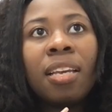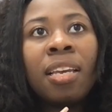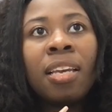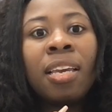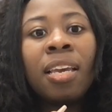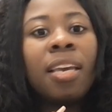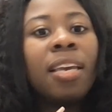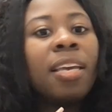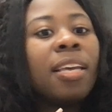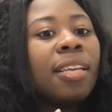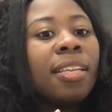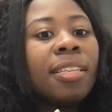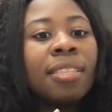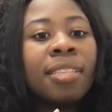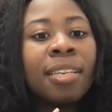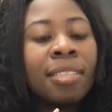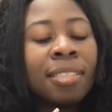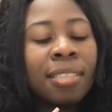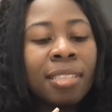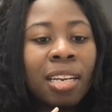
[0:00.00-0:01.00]
He
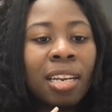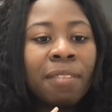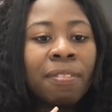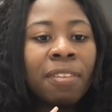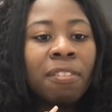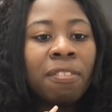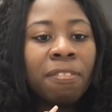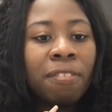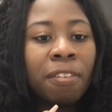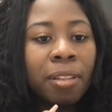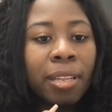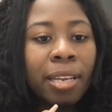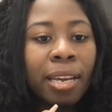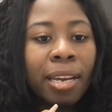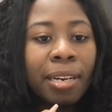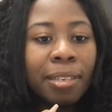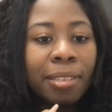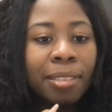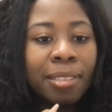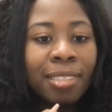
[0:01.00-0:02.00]
doesn't even
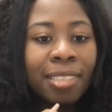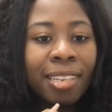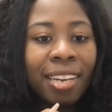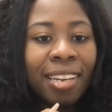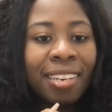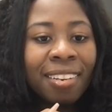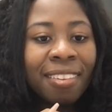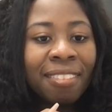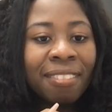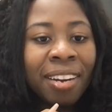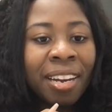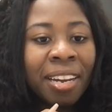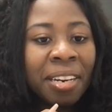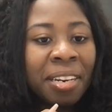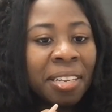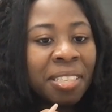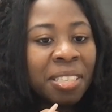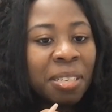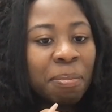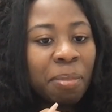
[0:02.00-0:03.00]
fully understand it, right?
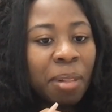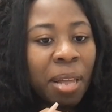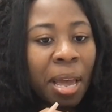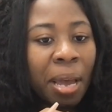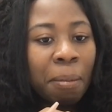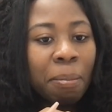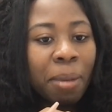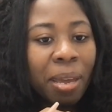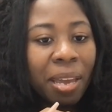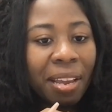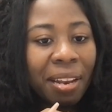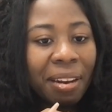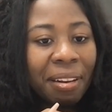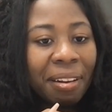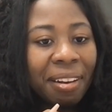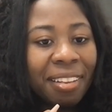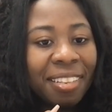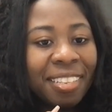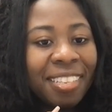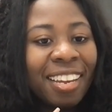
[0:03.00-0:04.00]
he's a black
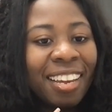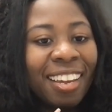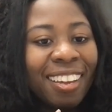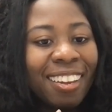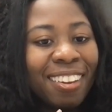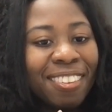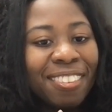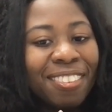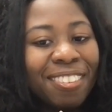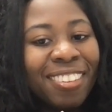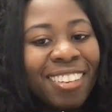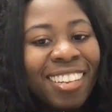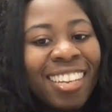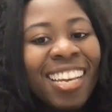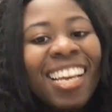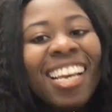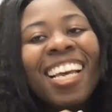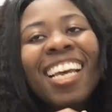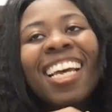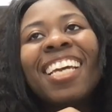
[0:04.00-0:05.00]
man, so
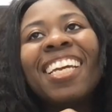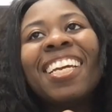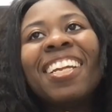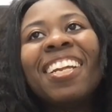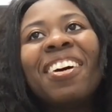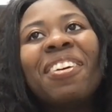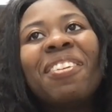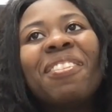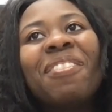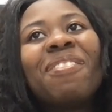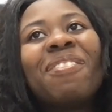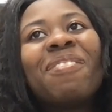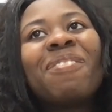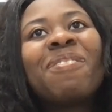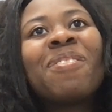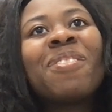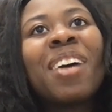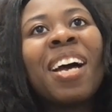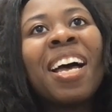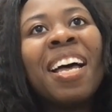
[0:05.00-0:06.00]
you know,
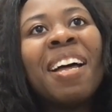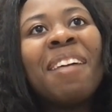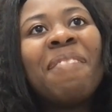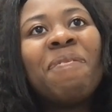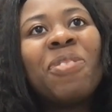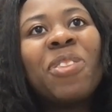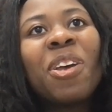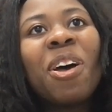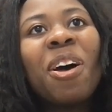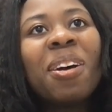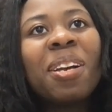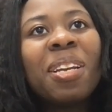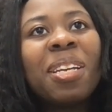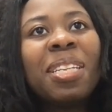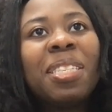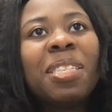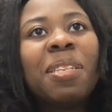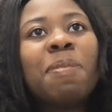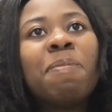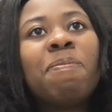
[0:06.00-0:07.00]
um,
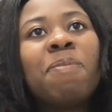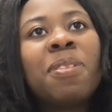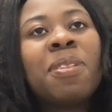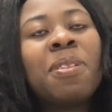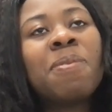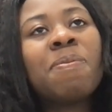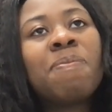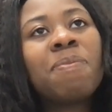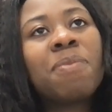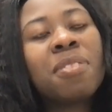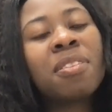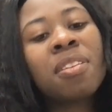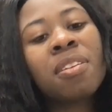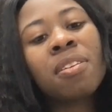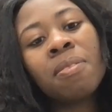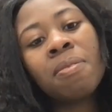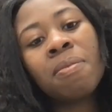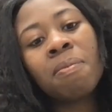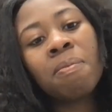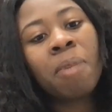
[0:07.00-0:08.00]
talking to, to
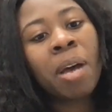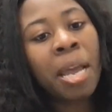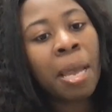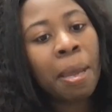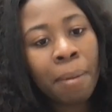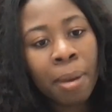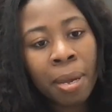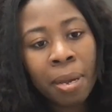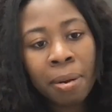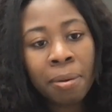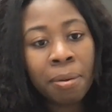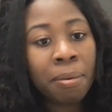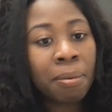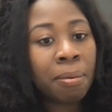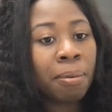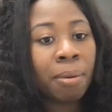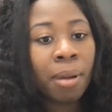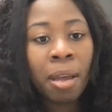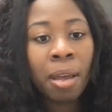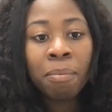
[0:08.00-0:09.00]
to white men
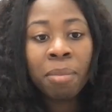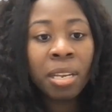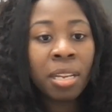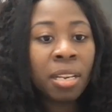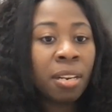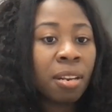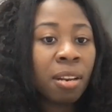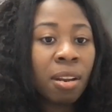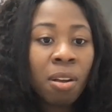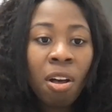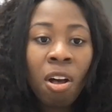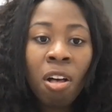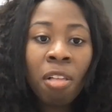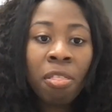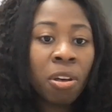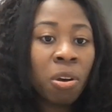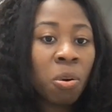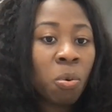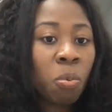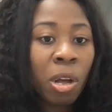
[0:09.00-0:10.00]
who, I mean,
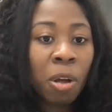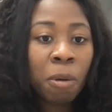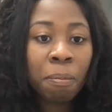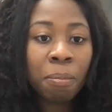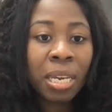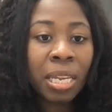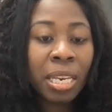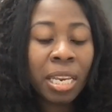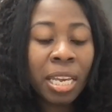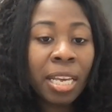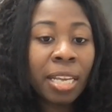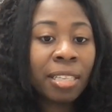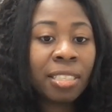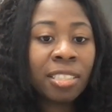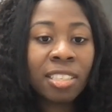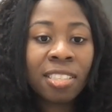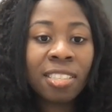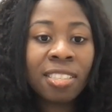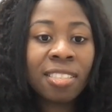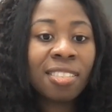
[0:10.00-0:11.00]
although well-meaning,
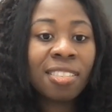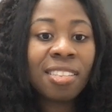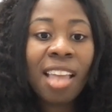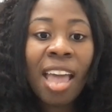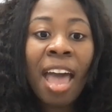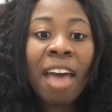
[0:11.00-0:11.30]
just yeah.